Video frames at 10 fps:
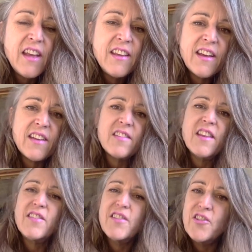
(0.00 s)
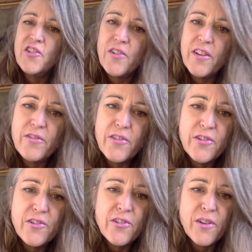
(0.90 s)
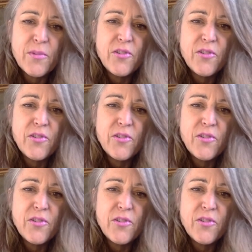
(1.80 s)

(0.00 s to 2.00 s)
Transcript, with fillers: Yes, that's the joy of road trips.